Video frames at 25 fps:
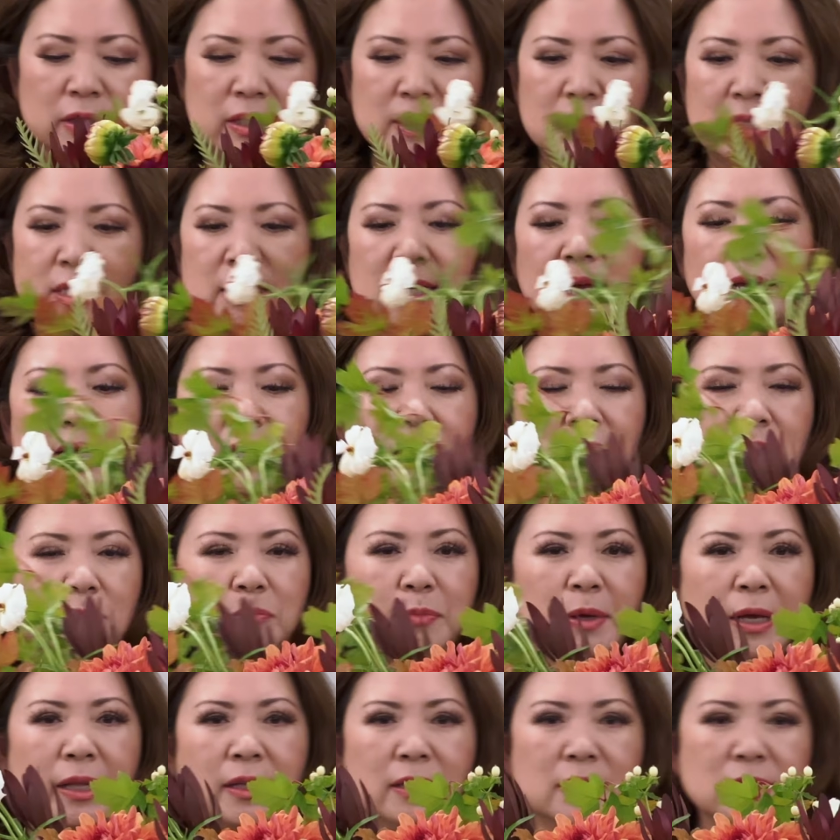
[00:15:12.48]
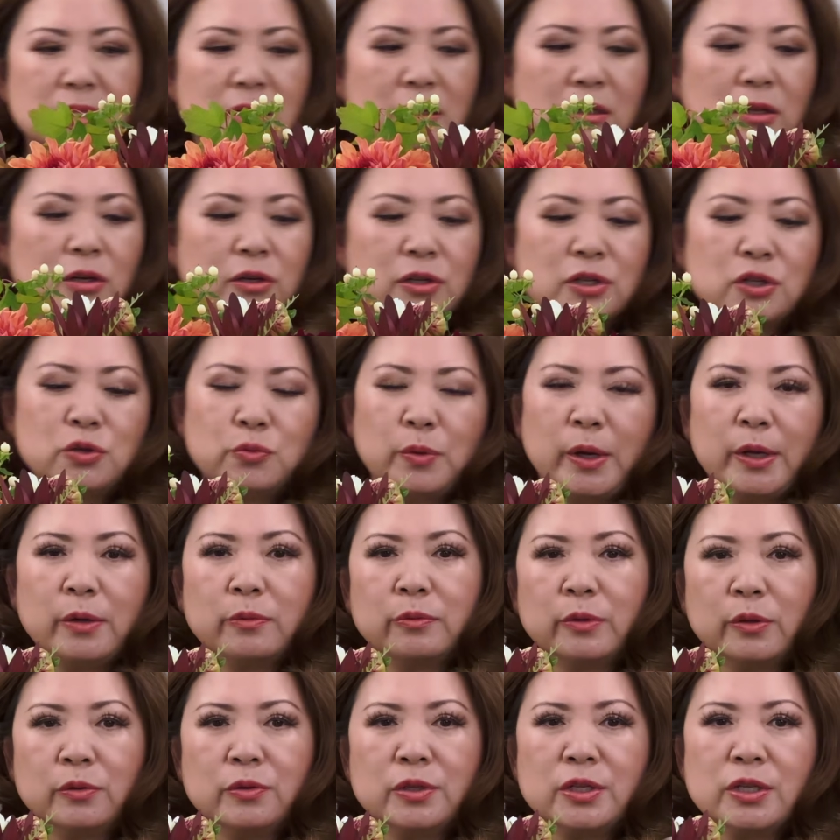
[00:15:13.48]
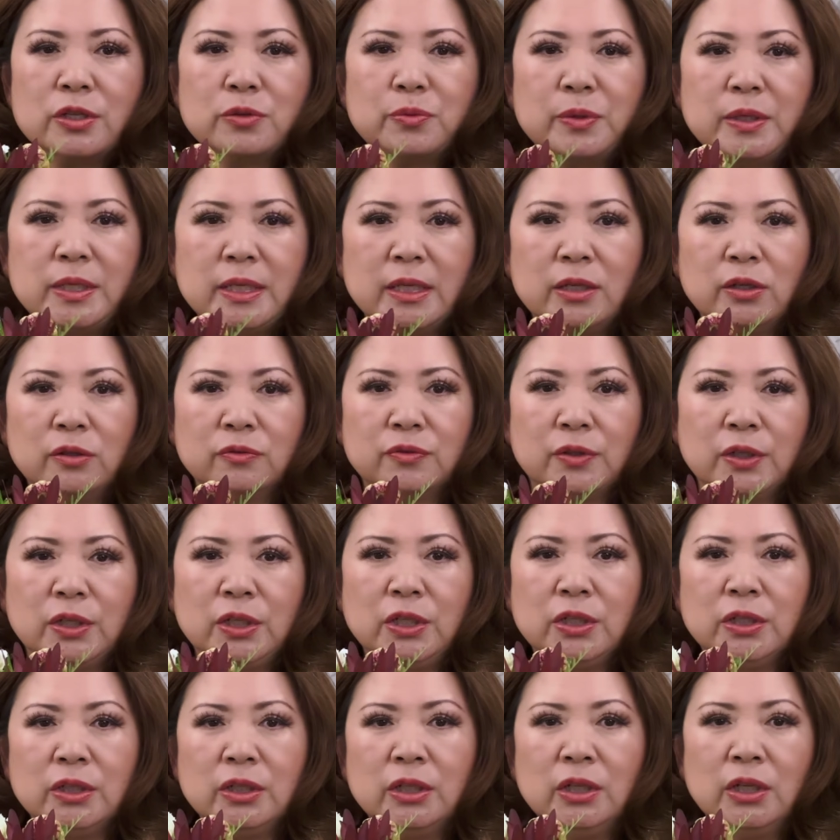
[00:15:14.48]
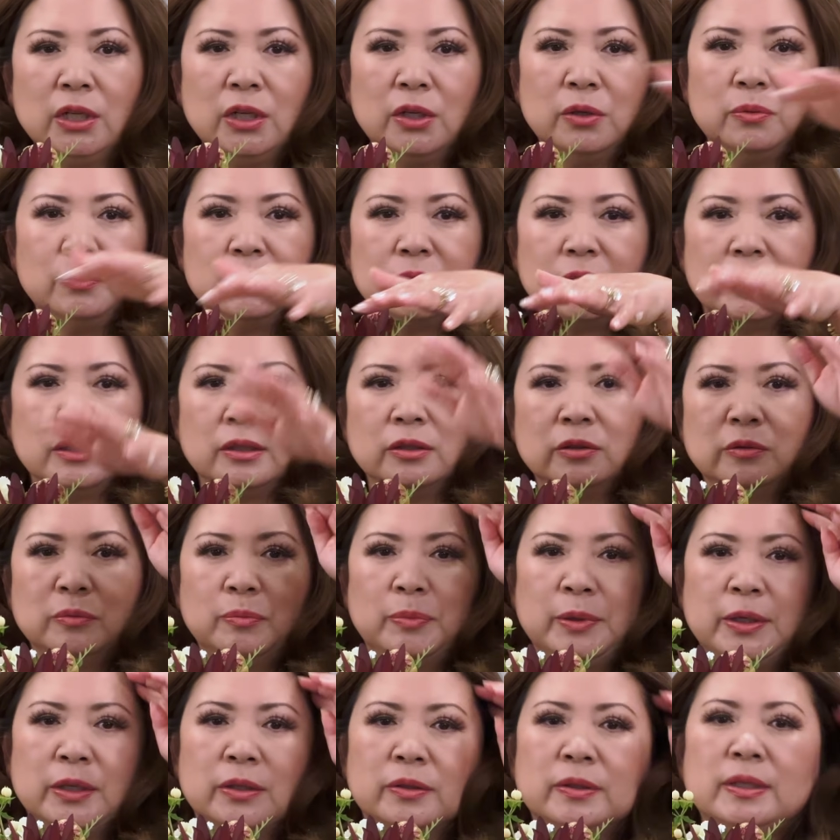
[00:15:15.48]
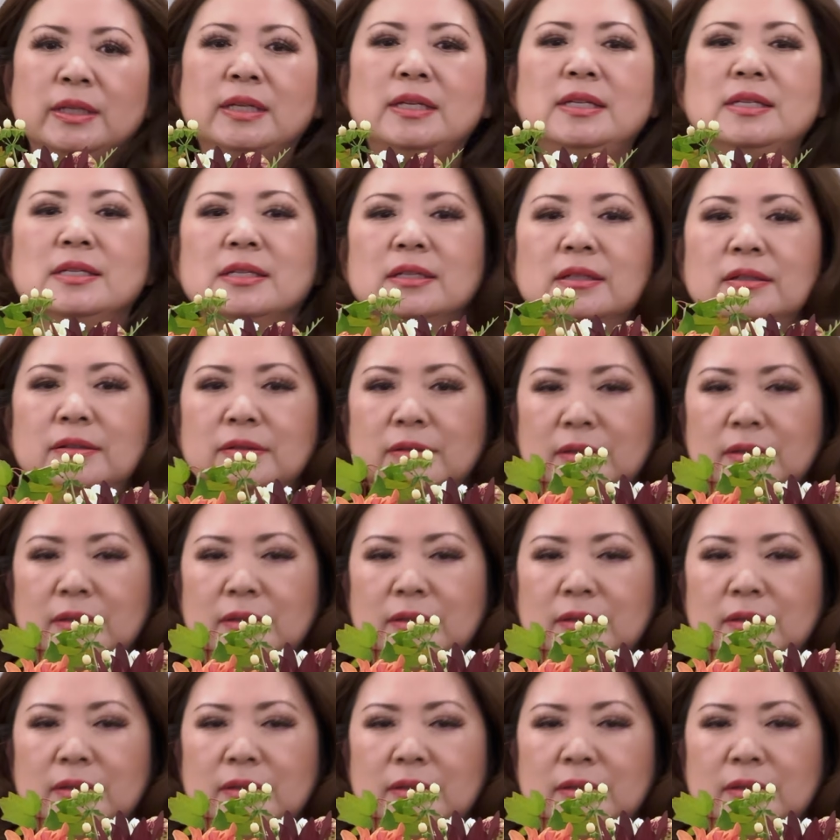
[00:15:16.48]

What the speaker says: this side to balance the large white roses we did over here with the little berries.